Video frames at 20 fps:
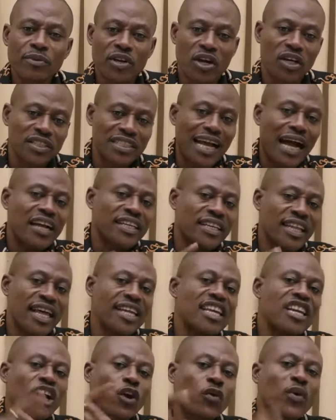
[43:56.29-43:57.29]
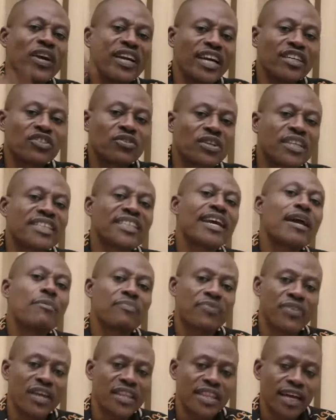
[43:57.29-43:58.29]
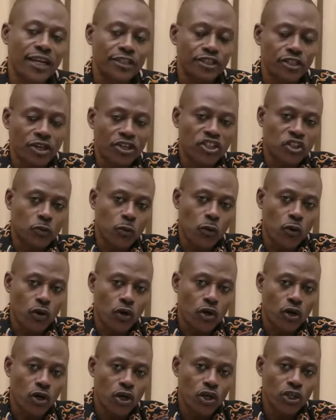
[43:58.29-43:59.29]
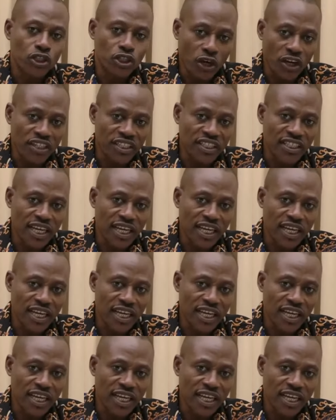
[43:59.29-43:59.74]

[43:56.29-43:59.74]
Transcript: because now it's lending credence to the same thing that John spoke. John